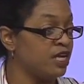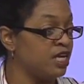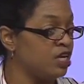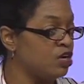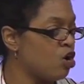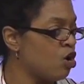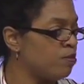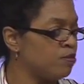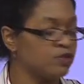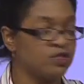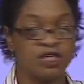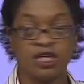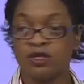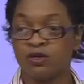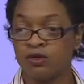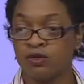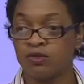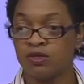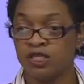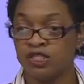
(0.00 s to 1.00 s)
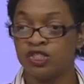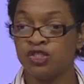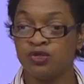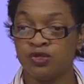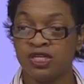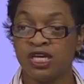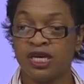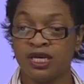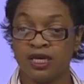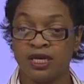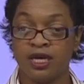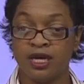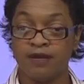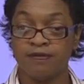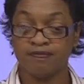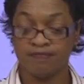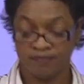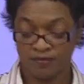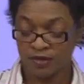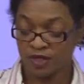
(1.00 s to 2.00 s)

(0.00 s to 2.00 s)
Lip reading: any carpal tunnel issues kicking in.